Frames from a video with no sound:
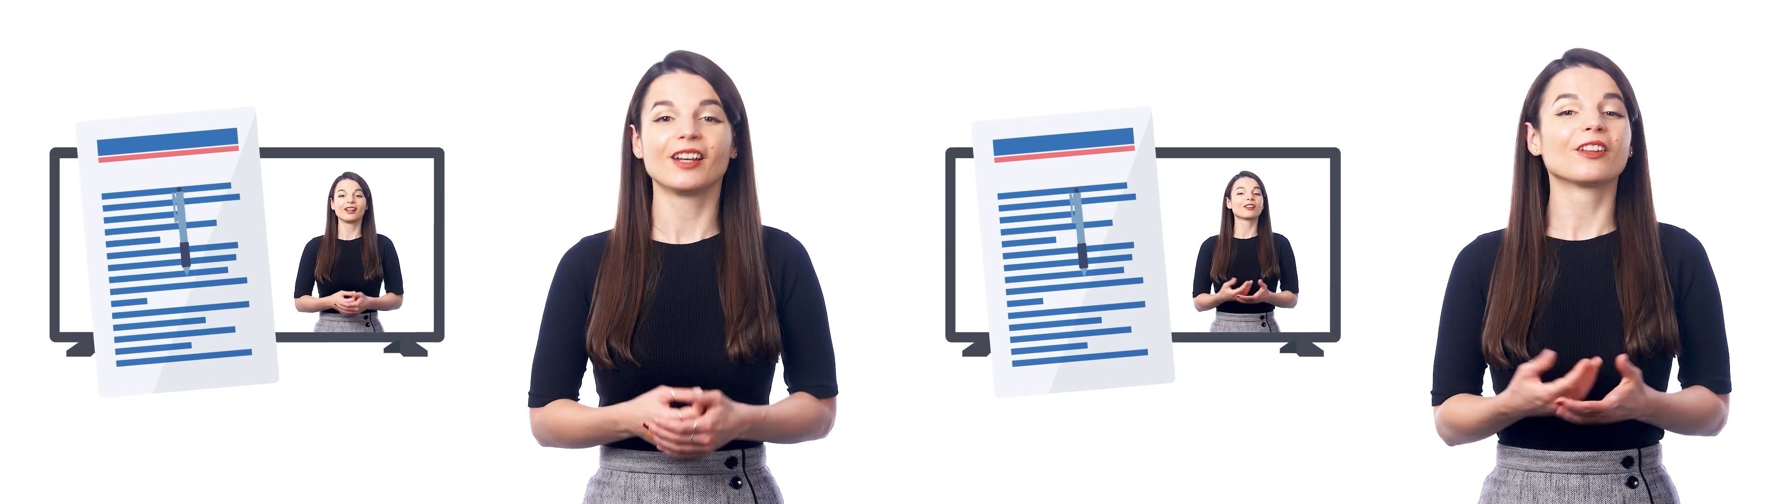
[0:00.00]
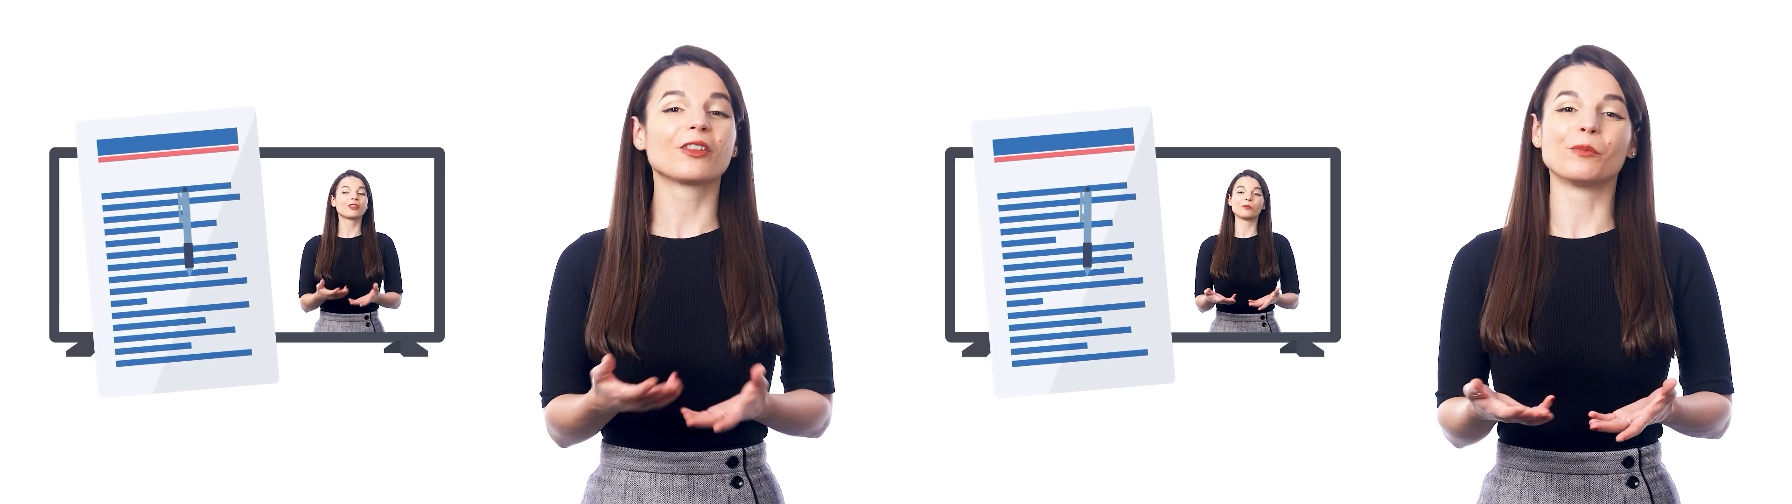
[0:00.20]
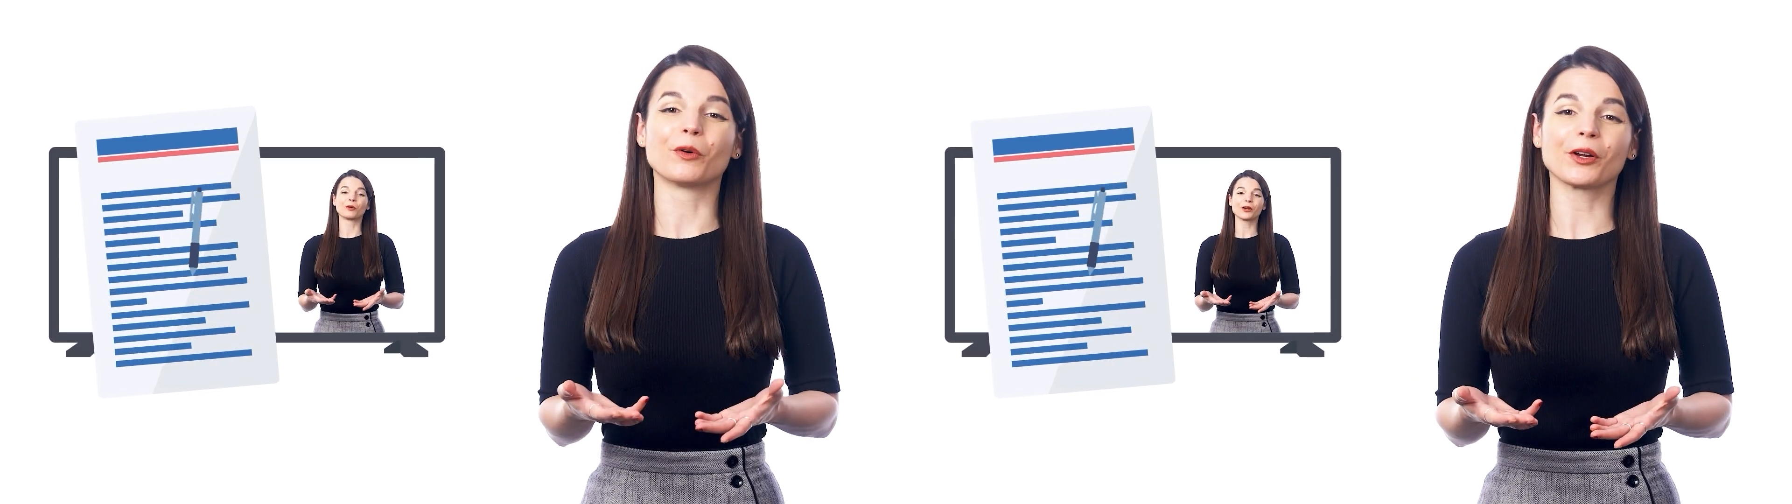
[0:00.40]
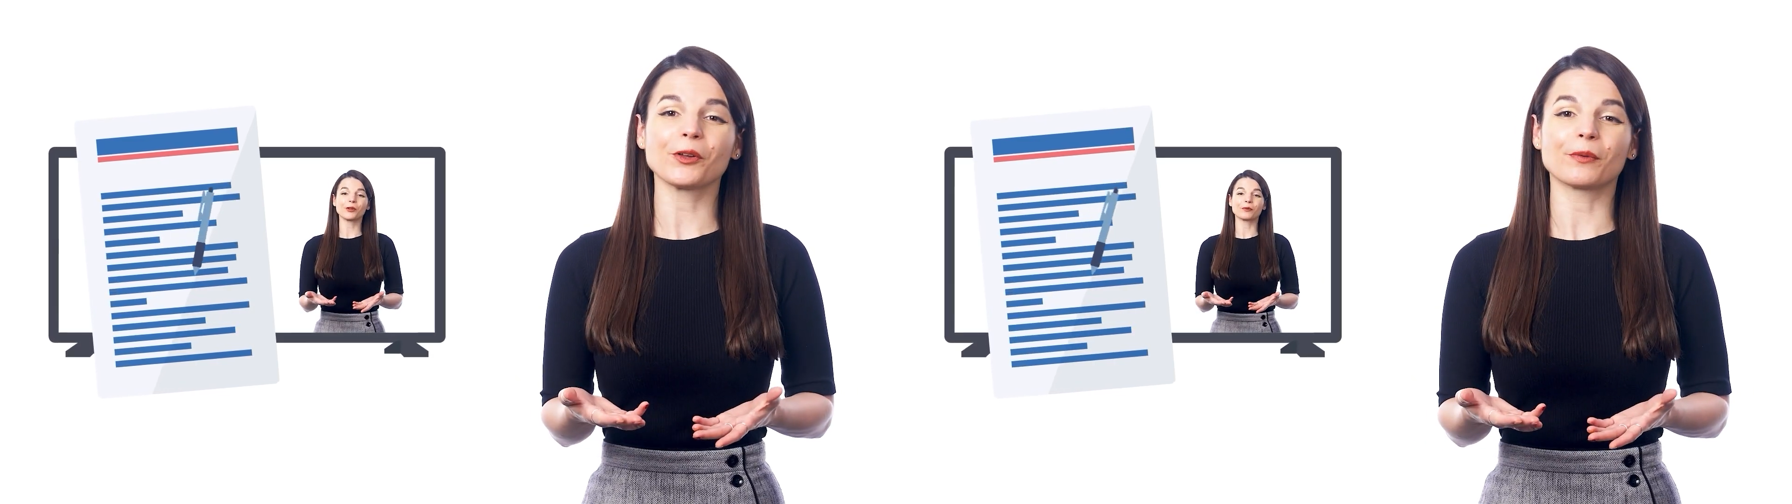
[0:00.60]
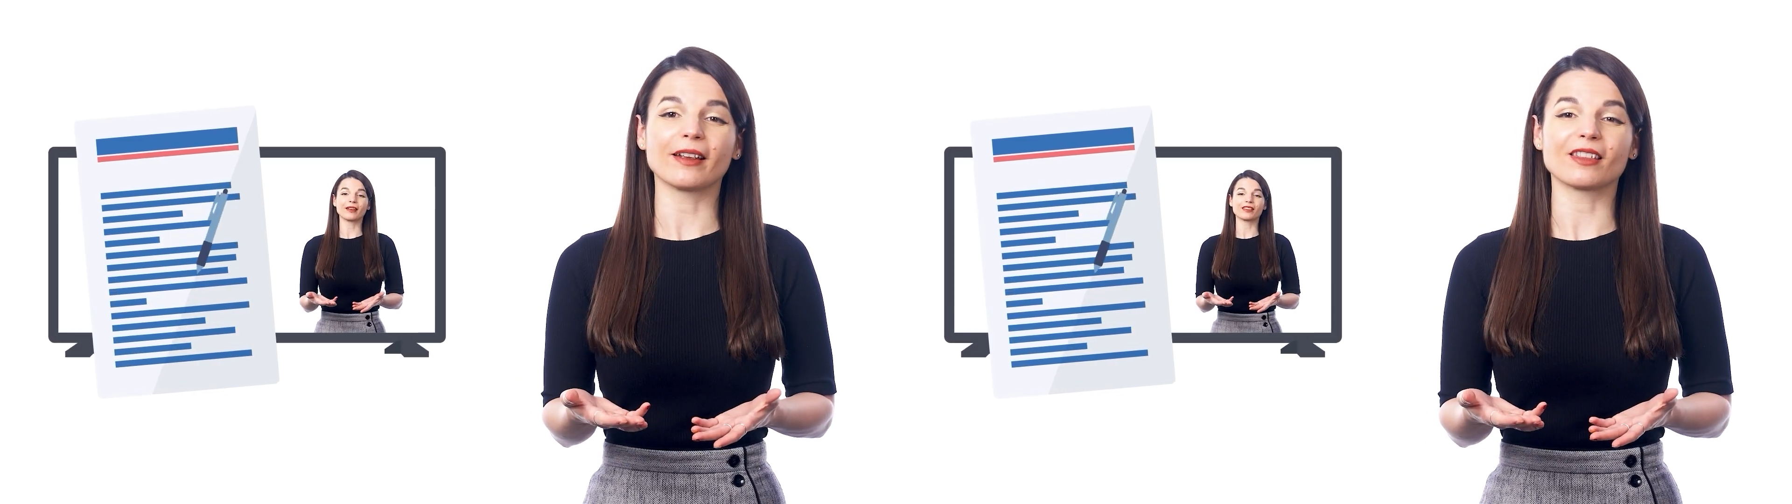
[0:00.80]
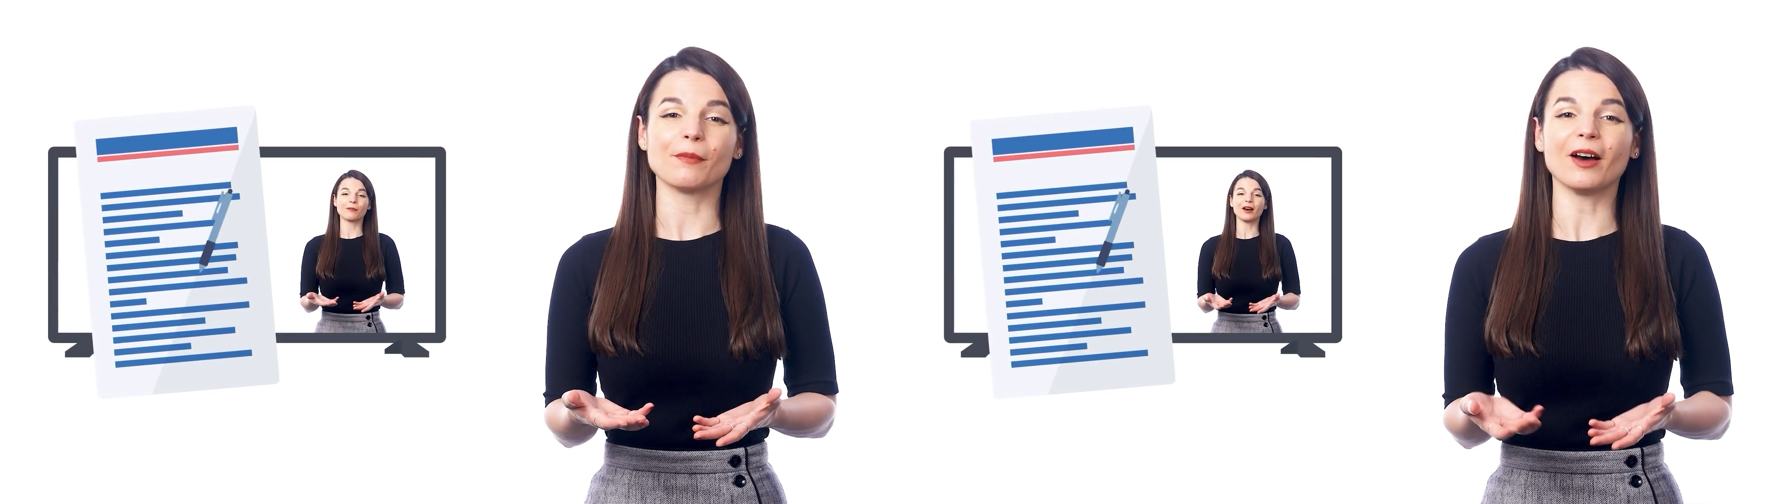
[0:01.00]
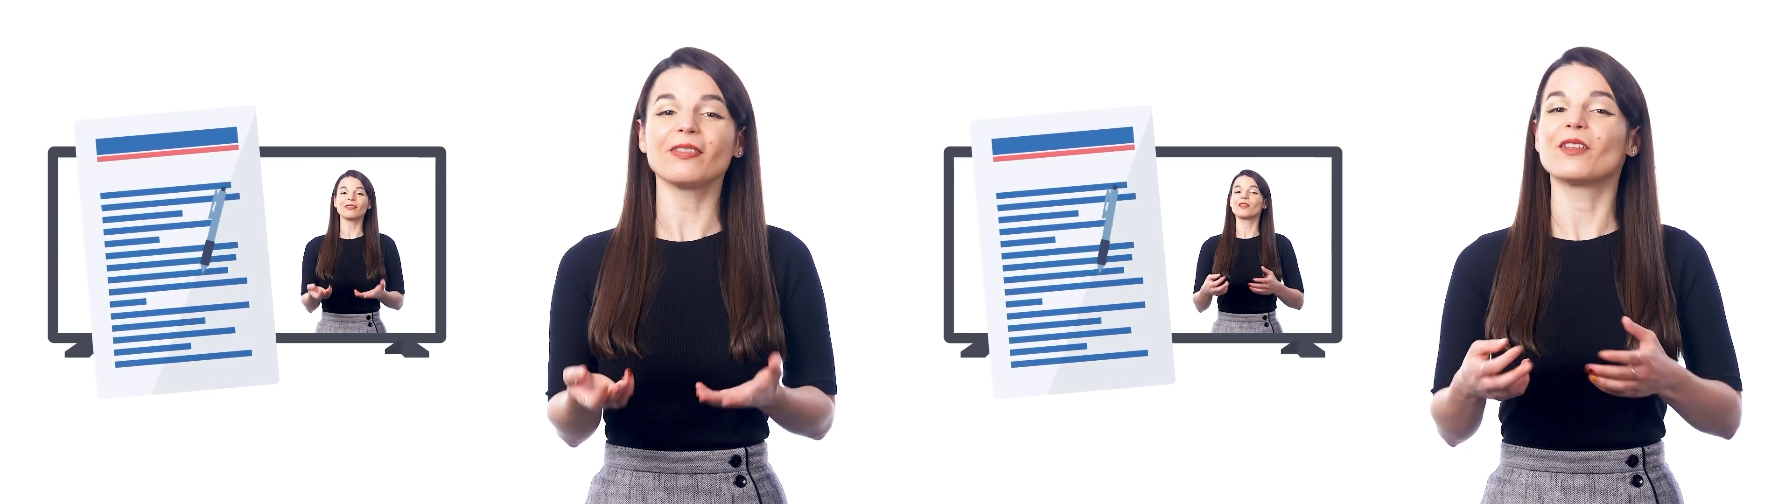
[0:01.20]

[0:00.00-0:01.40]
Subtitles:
The more you write them out,